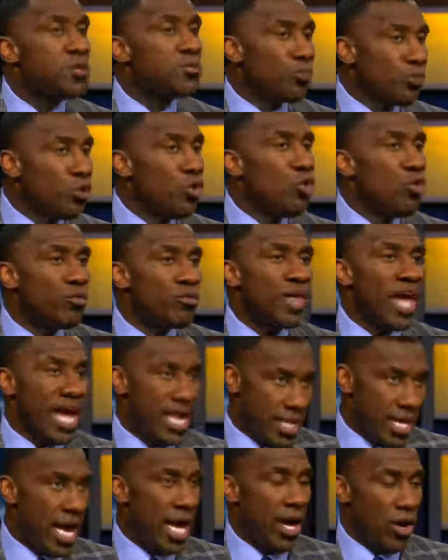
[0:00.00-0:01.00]
He's proved
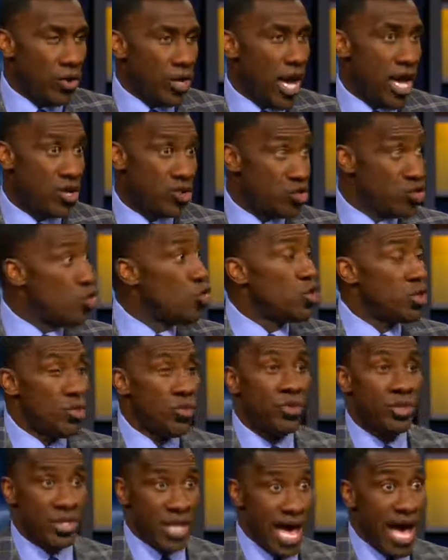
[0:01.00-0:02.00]
that, okay,
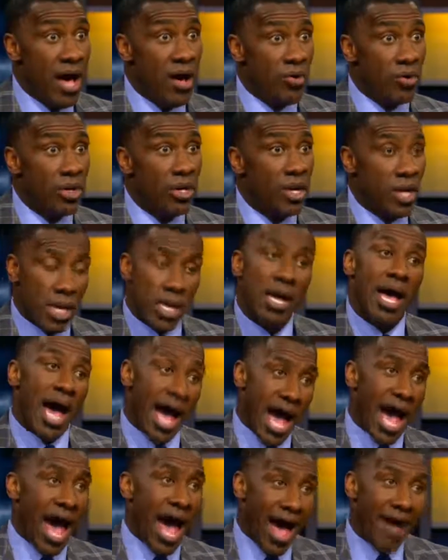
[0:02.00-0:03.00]
Julian was out.
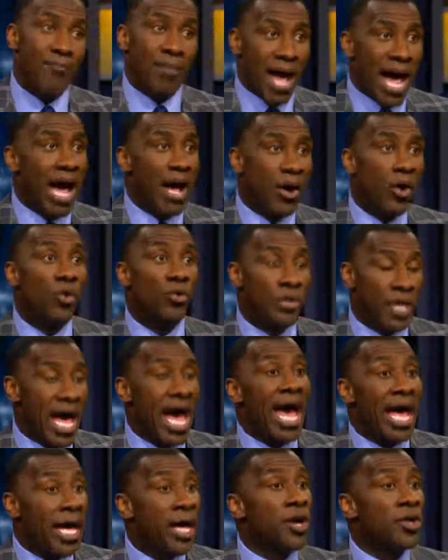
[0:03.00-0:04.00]
I
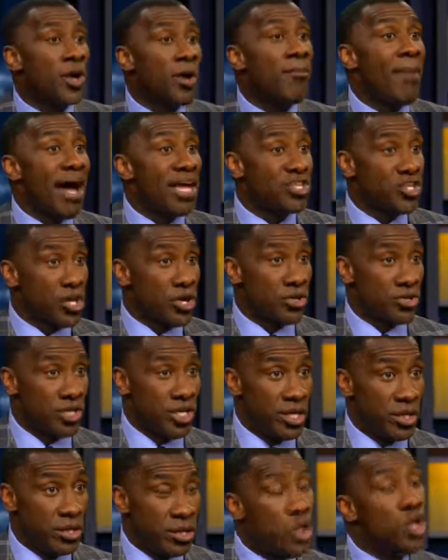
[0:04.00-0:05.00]
held up my share of
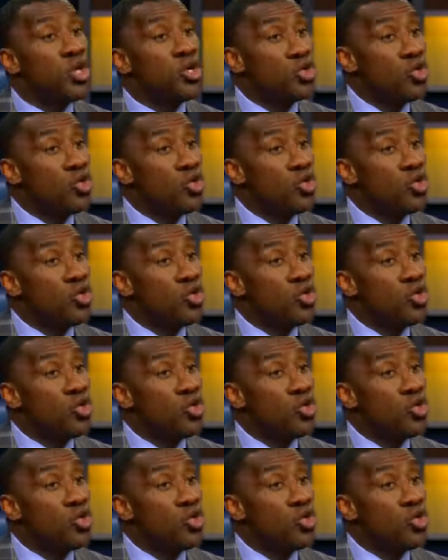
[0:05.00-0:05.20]
the deal.